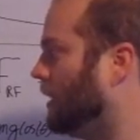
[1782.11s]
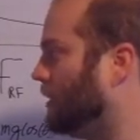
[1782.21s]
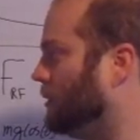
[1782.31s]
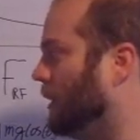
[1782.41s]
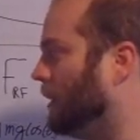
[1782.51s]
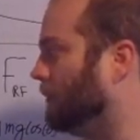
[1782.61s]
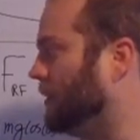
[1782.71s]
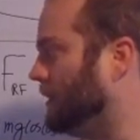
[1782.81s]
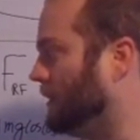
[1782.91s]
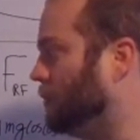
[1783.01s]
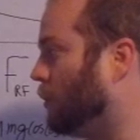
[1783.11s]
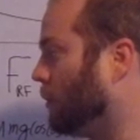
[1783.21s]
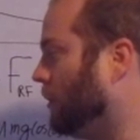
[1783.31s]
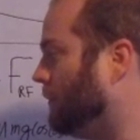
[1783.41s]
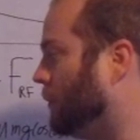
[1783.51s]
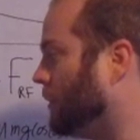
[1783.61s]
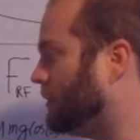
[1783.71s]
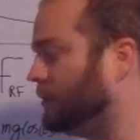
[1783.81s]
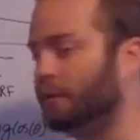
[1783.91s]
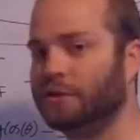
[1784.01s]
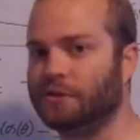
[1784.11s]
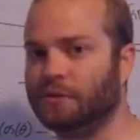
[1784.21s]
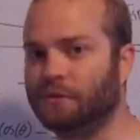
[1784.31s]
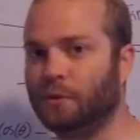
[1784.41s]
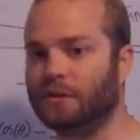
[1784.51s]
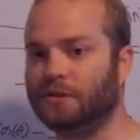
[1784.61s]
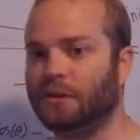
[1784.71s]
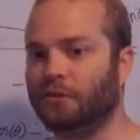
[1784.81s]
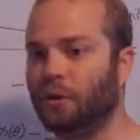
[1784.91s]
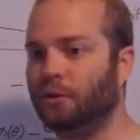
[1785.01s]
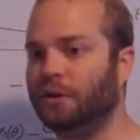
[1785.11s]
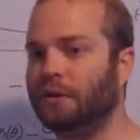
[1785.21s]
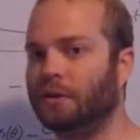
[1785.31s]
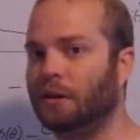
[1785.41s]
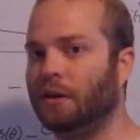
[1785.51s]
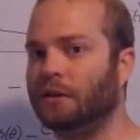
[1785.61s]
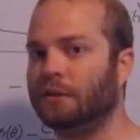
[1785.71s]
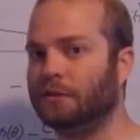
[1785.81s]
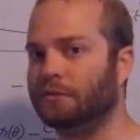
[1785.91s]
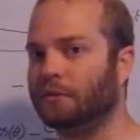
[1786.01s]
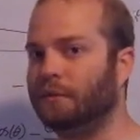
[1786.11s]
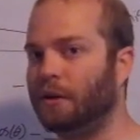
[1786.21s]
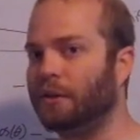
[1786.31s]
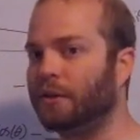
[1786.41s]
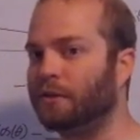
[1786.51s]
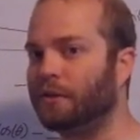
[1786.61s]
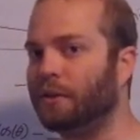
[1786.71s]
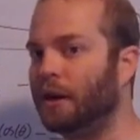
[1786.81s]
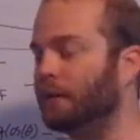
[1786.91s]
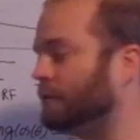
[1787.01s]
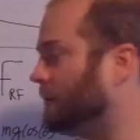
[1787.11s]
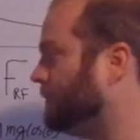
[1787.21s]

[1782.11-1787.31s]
you have the normal force, which is the force that is holding your car from falling through the ground,